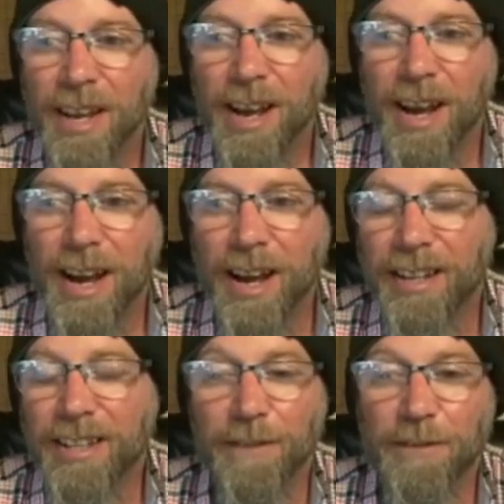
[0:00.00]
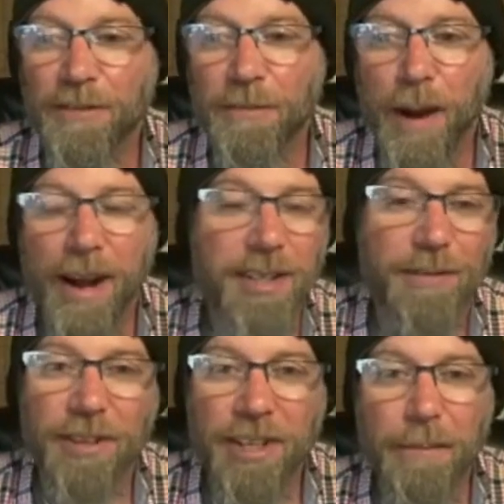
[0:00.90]
Because uh, if you've
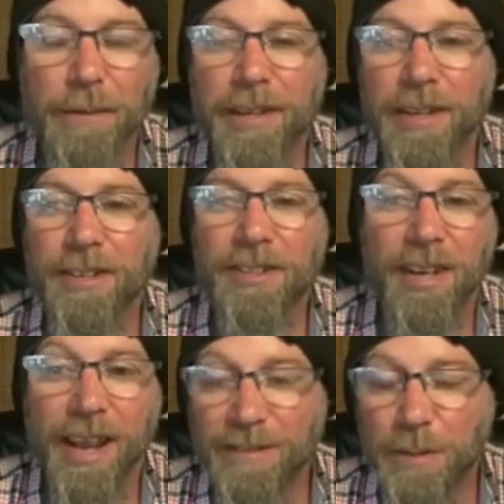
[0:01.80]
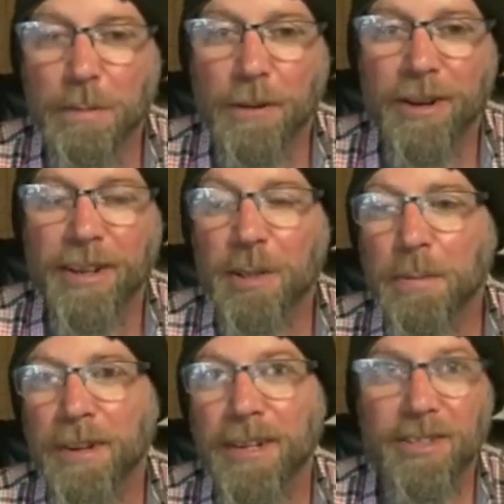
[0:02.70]
boxed for a couple years and have some sparring
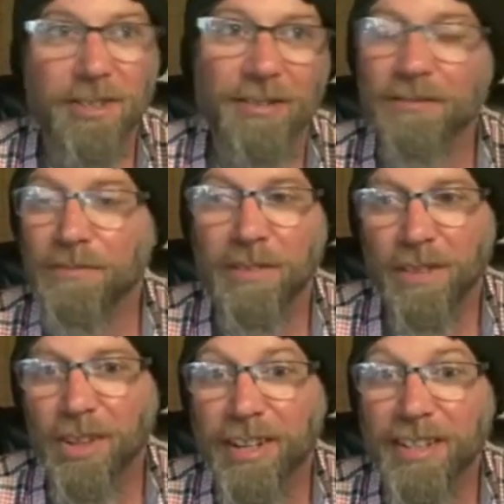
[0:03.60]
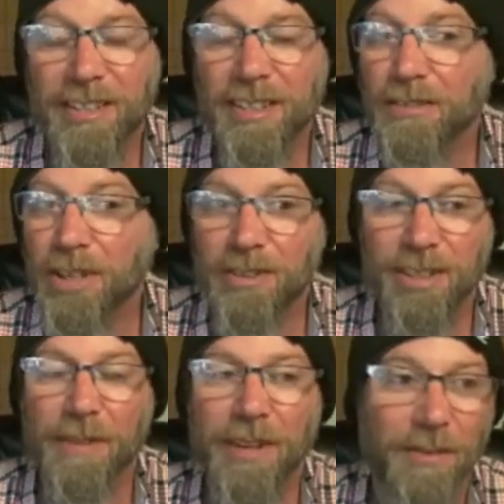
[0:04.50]
experience, you'll look at, you know,
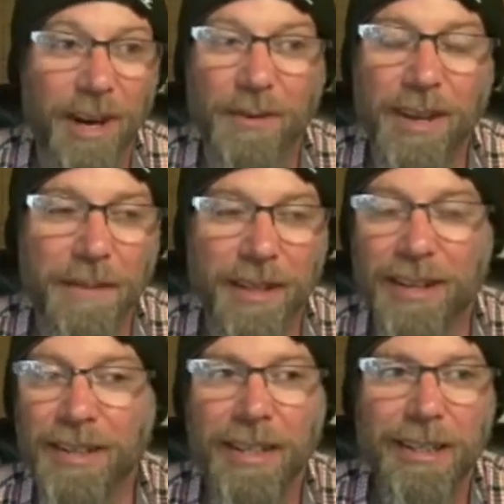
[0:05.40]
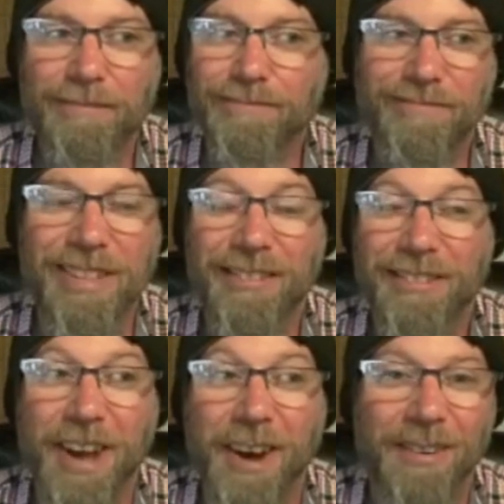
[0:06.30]
something right away and be like,
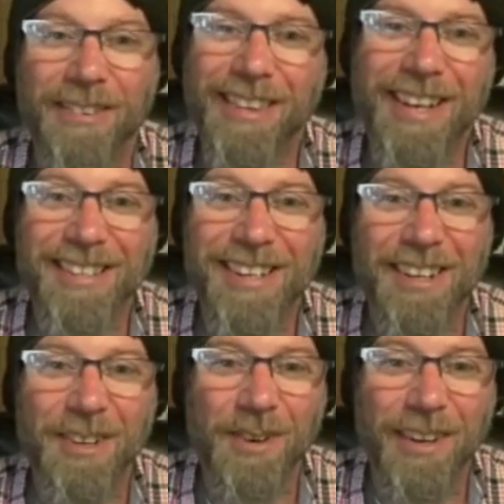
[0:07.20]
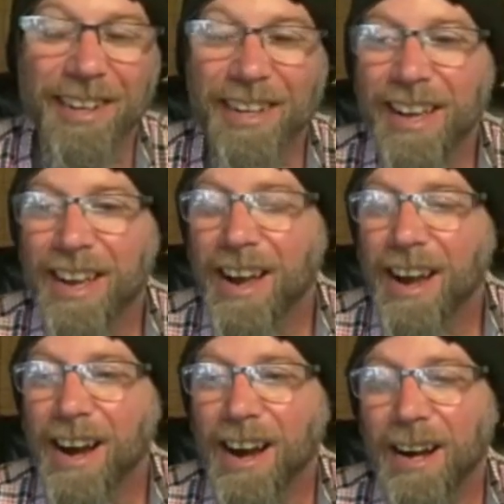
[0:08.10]
no, that's not going to work.
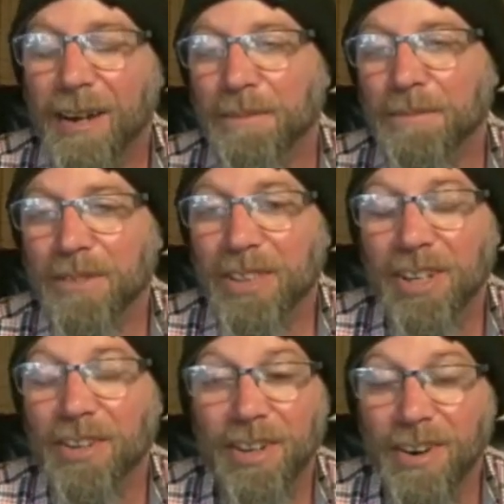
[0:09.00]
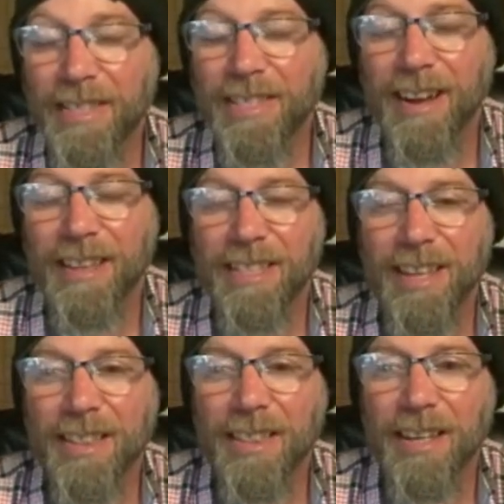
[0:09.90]
Um, so, you know, I, th- I
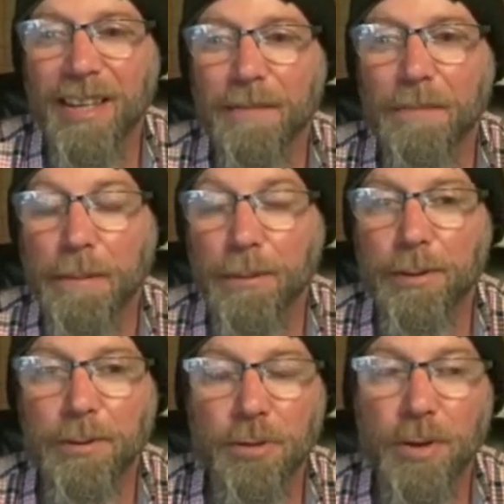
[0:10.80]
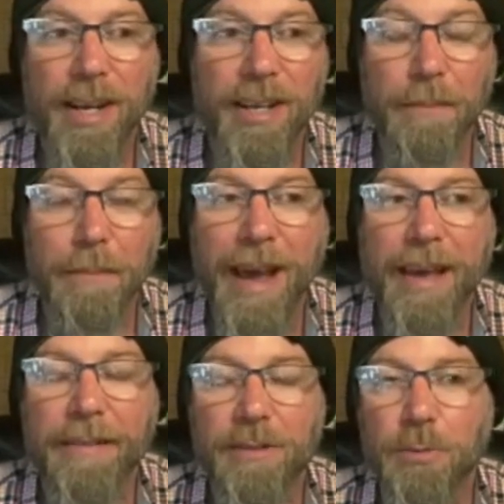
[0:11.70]
think that people who train in
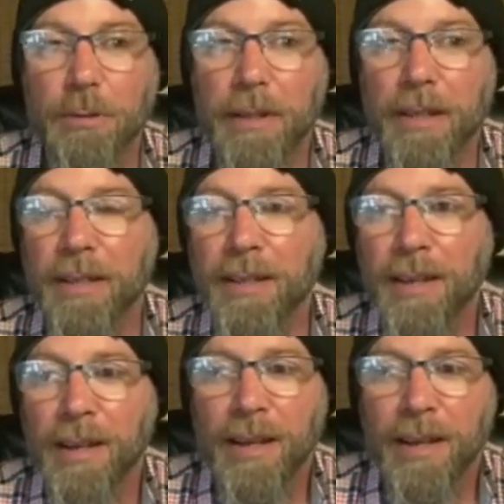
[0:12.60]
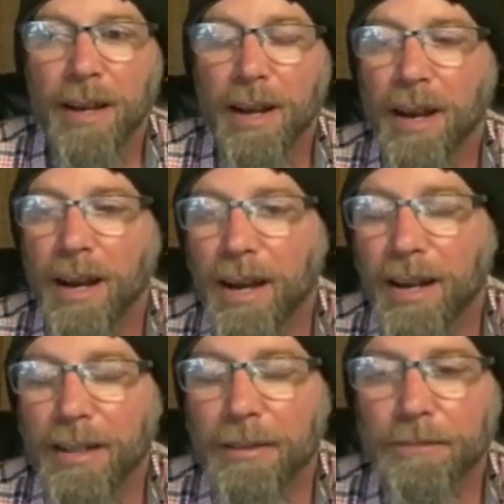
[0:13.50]
combatives would be
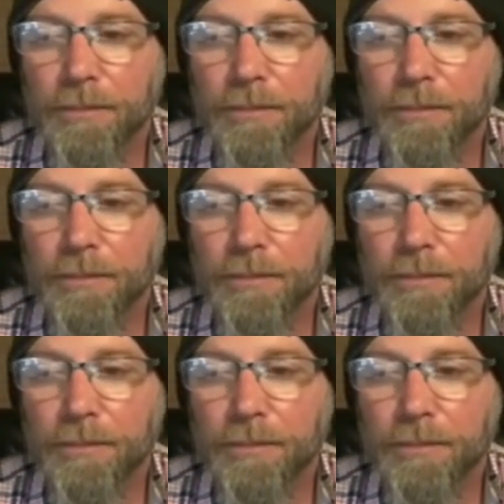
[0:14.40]
uh,